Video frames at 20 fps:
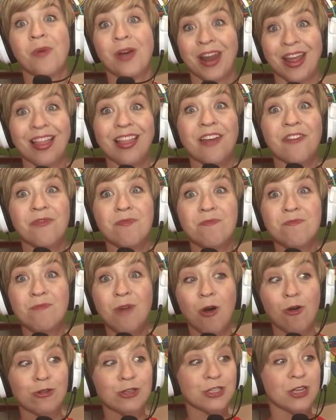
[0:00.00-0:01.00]
What I love
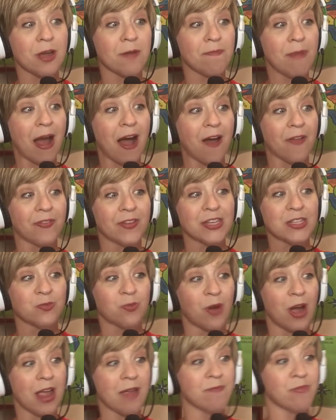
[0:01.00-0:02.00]
most about these
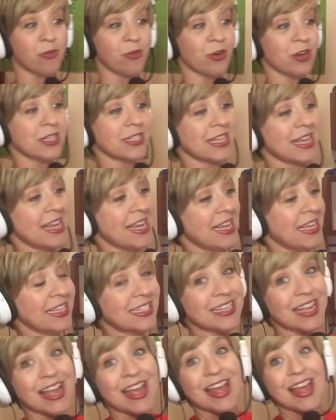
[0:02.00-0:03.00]
whiteboards
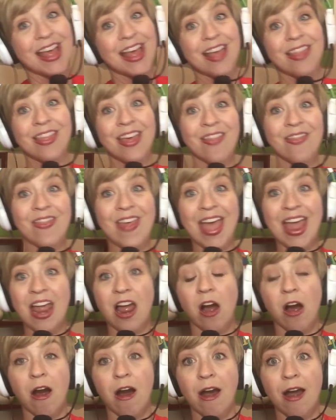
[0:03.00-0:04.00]
is that they
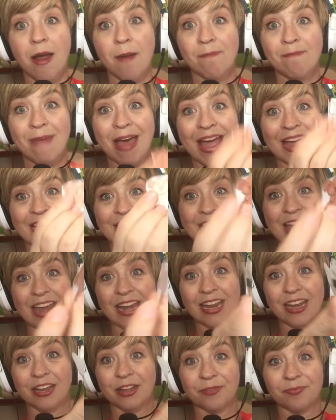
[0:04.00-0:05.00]
are
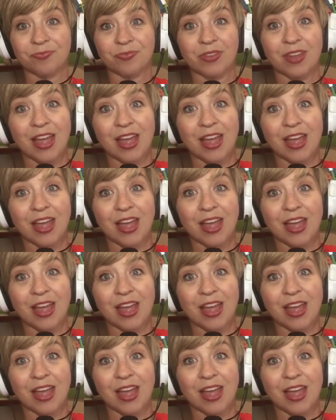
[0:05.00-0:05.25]
magnetic.